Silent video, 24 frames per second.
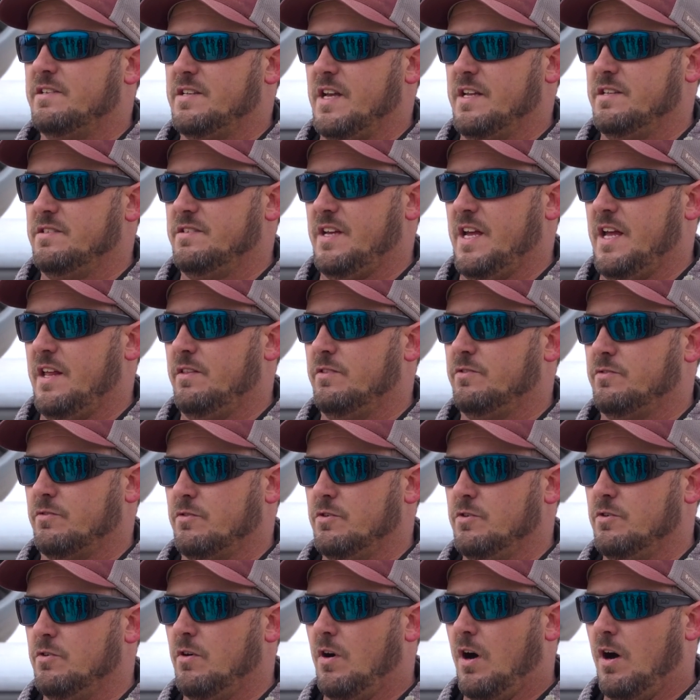1010
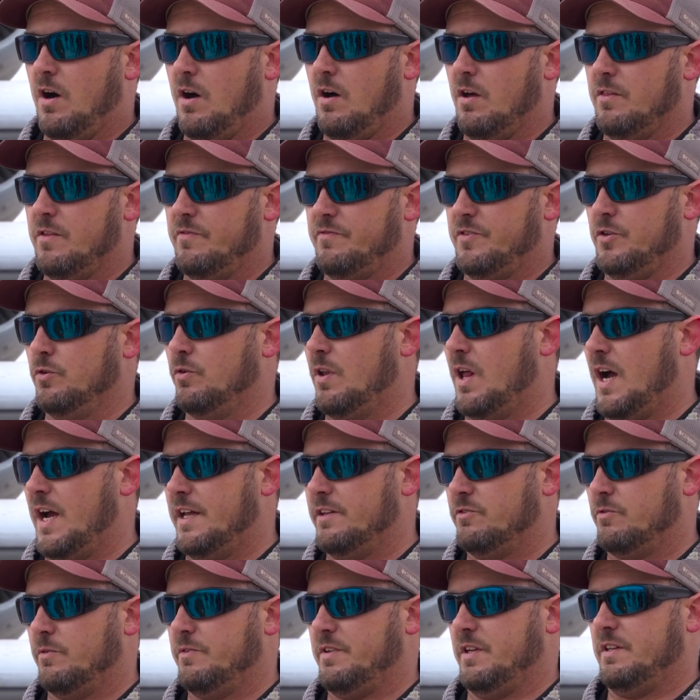through all the fuel
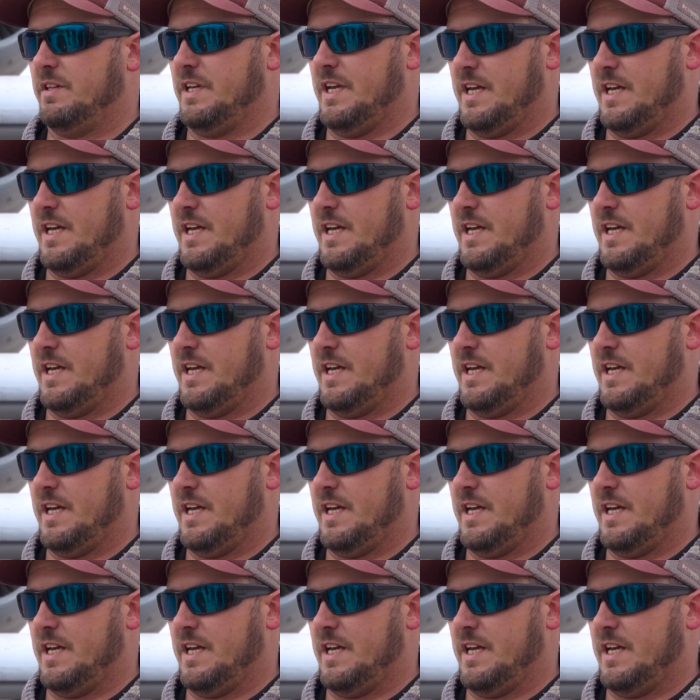lines within